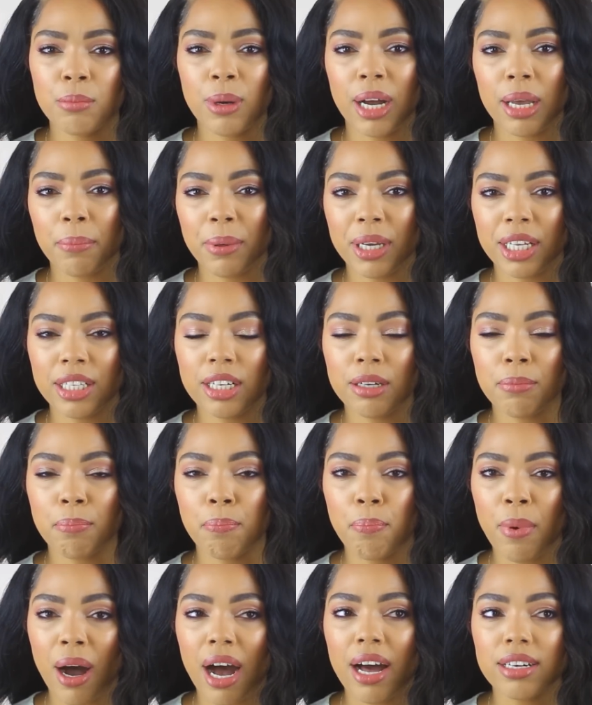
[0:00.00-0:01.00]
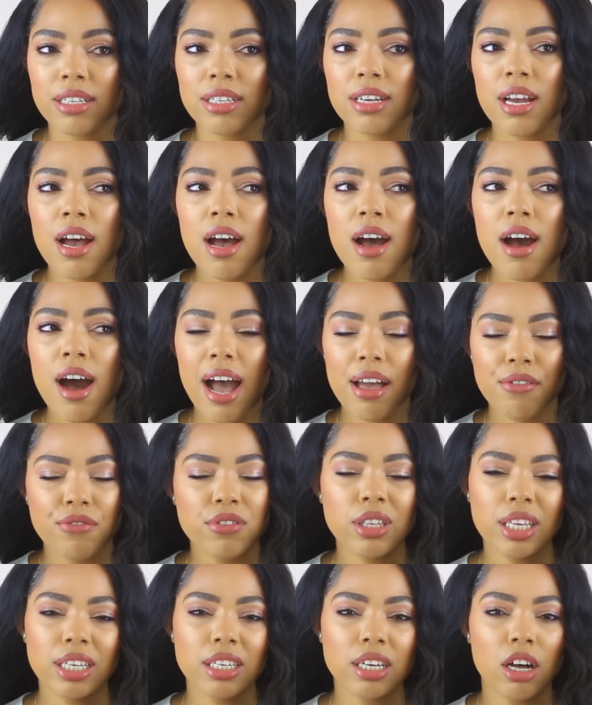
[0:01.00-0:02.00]
in my opinion, but I
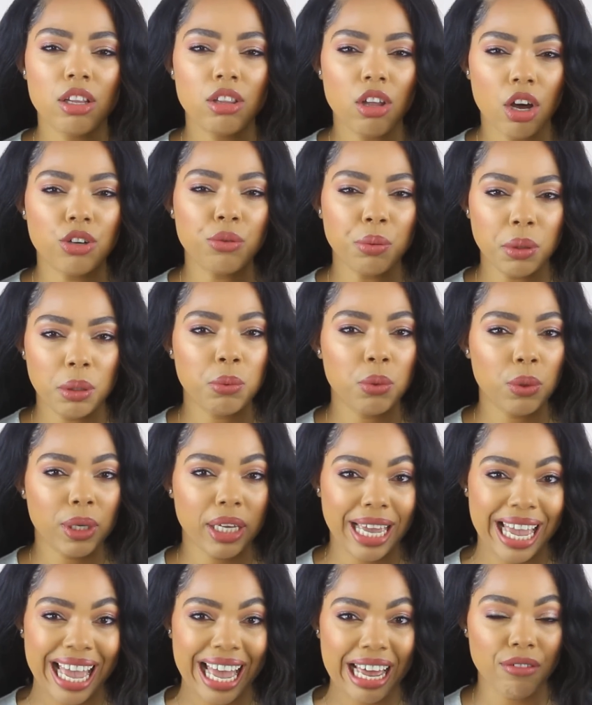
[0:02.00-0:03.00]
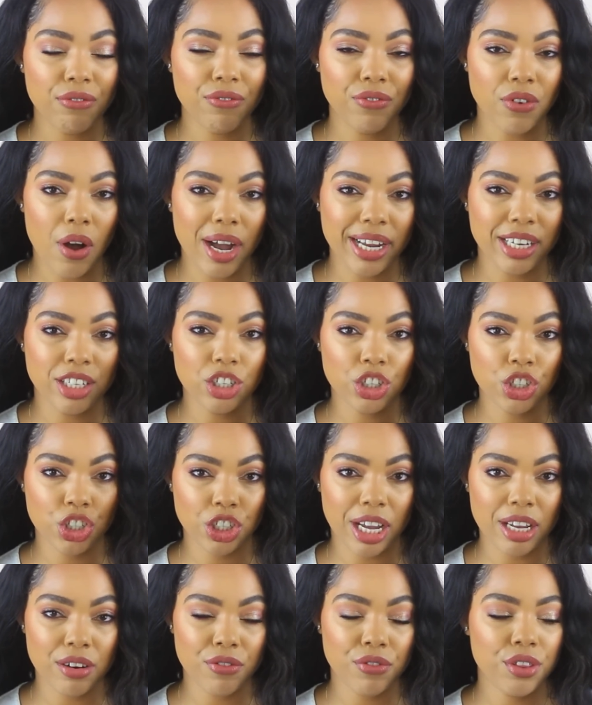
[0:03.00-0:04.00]
feel like a lot of people can find a
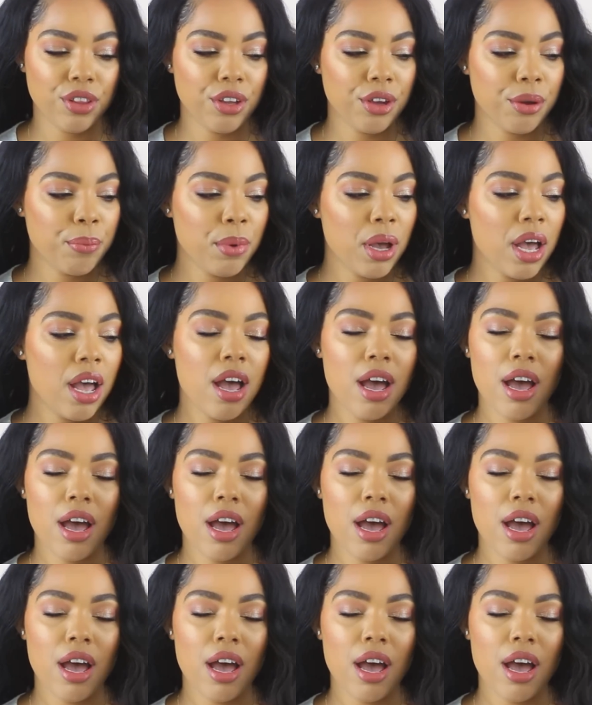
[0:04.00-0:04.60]
shade for them.